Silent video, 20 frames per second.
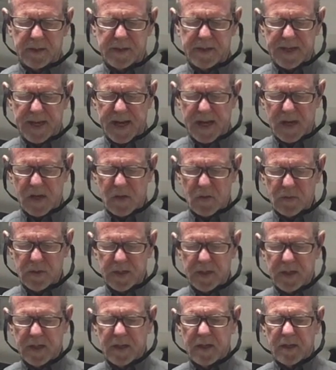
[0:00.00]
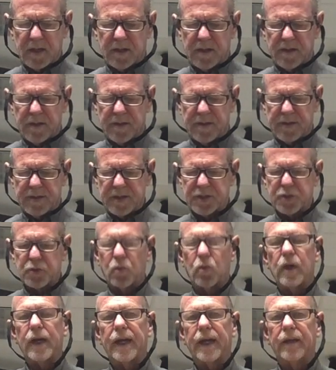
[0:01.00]
down
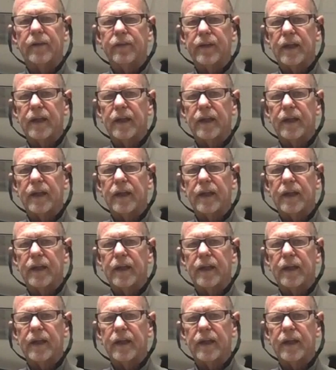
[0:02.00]
this way.